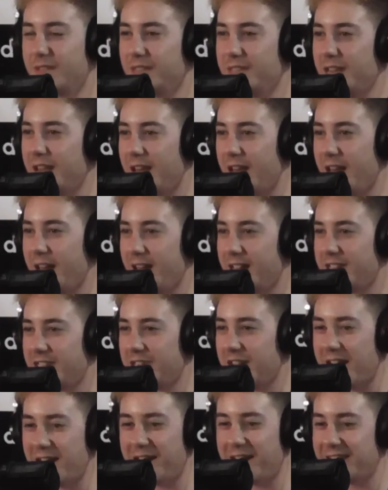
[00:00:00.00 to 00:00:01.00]
Yeah,
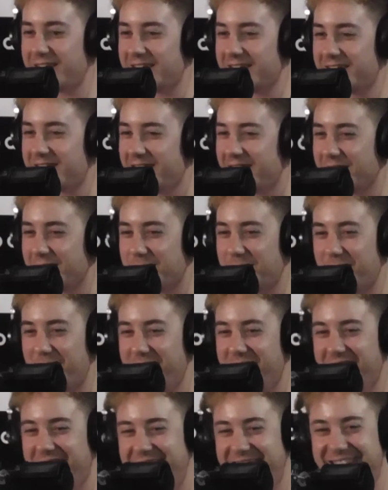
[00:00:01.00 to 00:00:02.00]
shout out to Sus
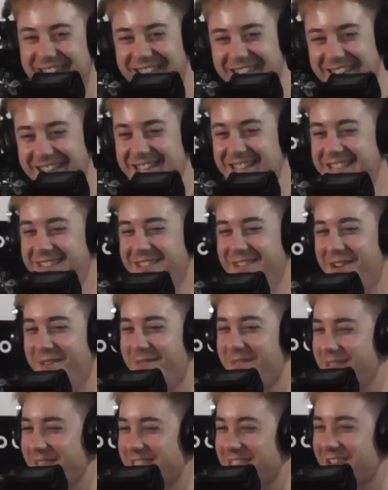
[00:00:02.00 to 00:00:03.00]
Boy.
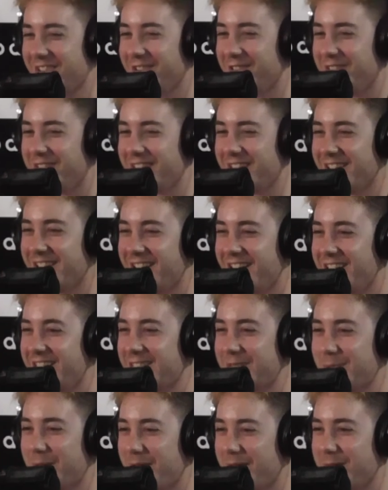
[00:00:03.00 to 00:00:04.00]
Love this clothing line.
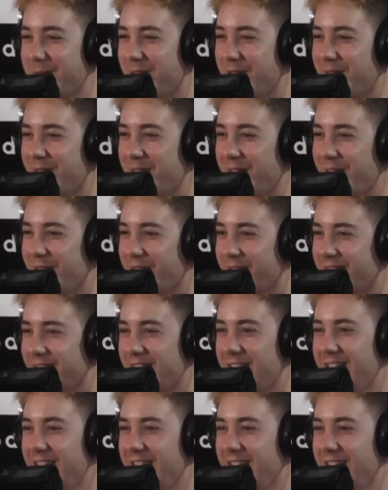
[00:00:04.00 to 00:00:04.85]
It's probably my favorite.